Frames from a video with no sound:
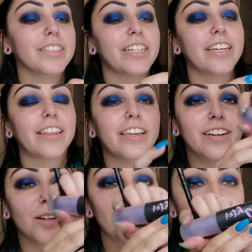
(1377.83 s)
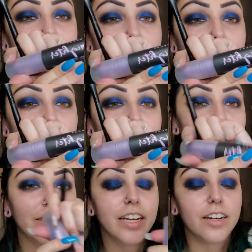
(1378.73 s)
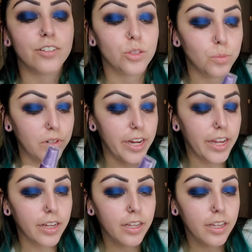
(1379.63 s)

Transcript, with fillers: take the Urban Decay All Nighter Spray,